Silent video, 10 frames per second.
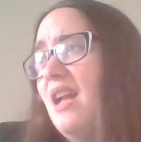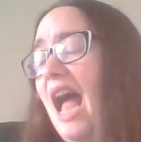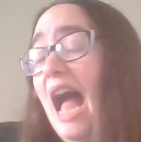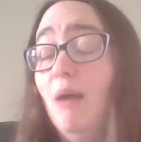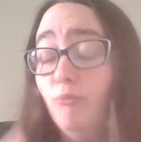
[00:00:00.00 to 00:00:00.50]

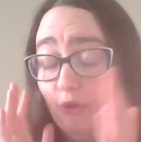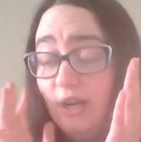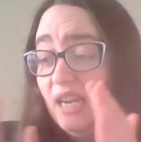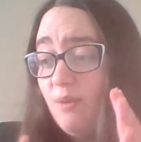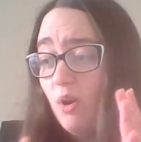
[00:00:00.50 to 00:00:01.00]
I'm
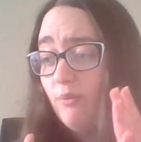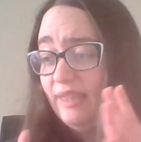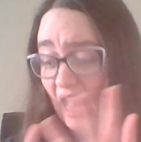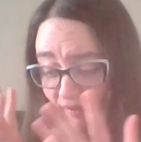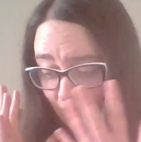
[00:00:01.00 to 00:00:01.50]
really worried that
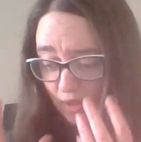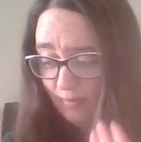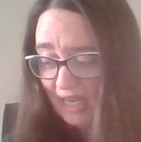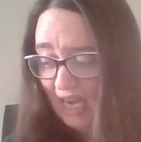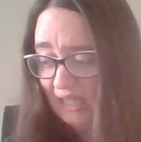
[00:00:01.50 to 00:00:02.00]
I've lost my
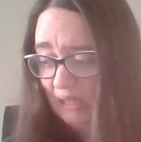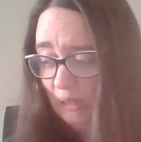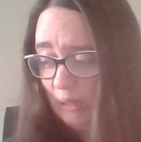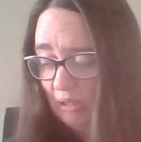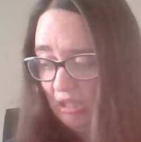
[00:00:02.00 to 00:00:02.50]
glasses,
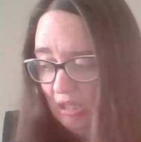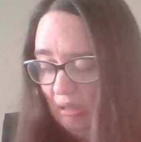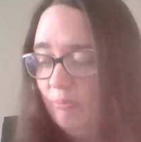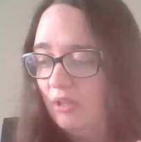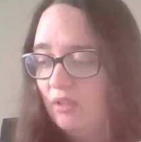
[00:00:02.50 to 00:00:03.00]

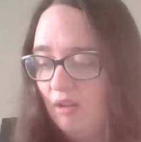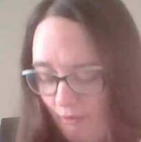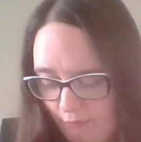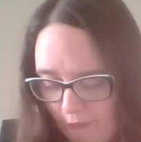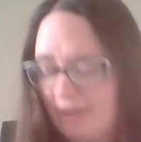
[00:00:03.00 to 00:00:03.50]
but
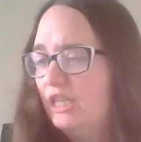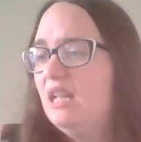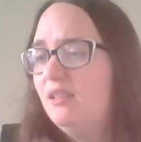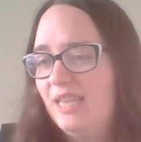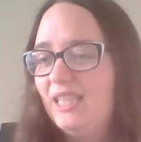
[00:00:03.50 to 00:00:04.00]
Rochelle
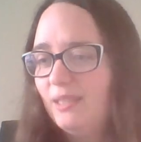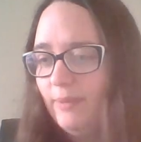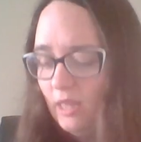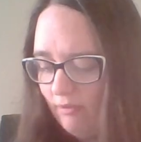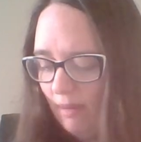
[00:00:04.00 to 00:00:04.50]
tells me
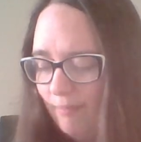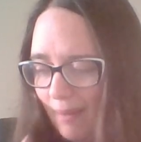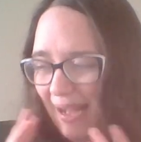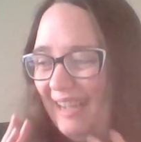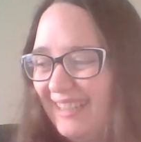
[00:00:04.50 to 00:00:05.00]
they're in my
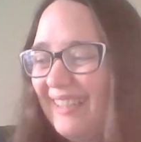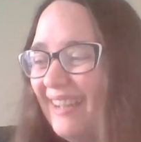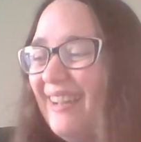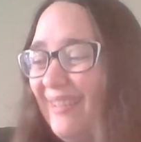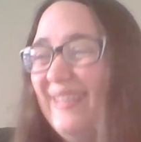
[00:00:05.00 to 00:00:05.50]
bag,
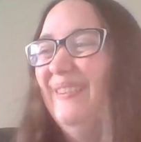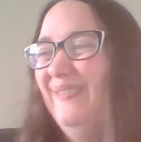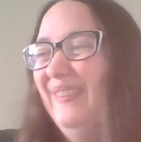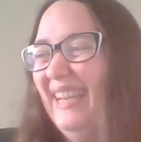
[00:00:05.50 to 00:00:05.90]
thankfully.